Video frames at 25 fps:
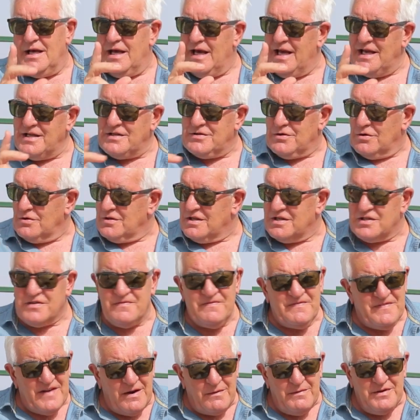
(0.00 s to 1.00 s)
It's on this
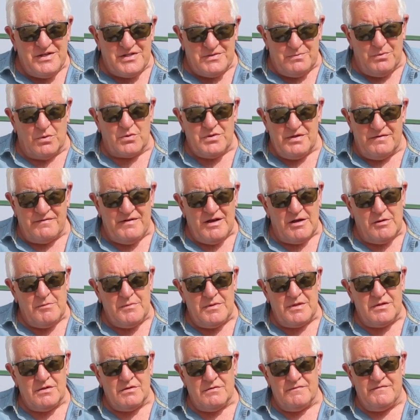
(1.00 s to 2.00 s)
very small
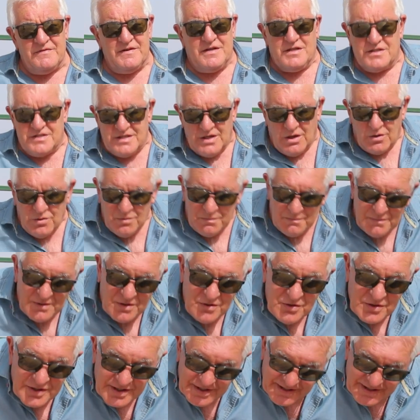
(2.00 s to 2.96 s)
development on Villa Sol, but look